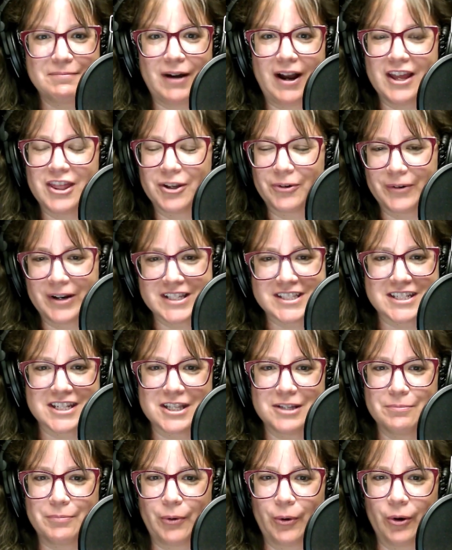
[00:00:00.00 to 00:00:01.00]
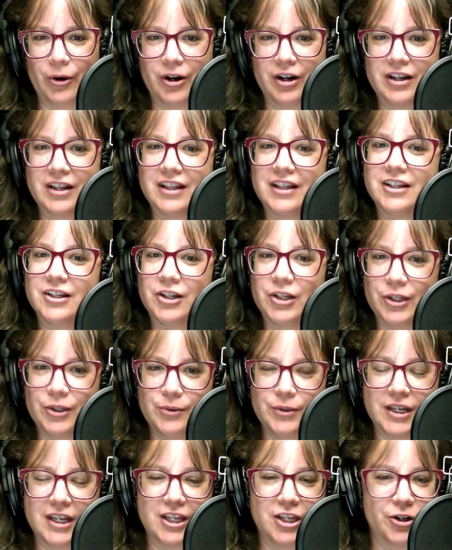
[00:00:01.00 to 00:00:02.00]
by the rest of the board,
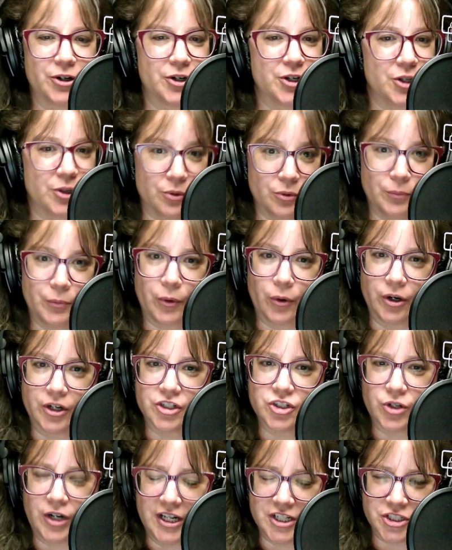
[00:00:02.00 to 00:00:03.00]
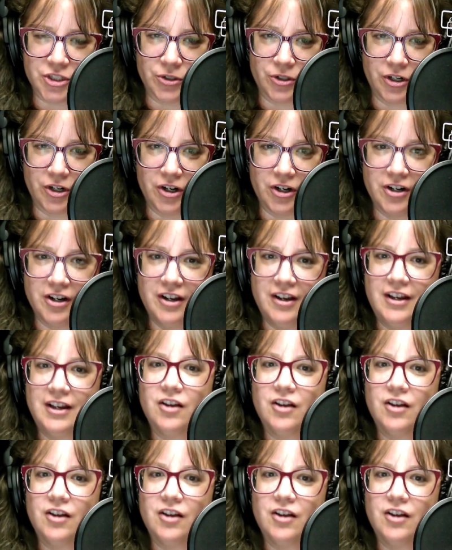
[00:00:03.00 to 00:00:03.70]
including your new board treasurer,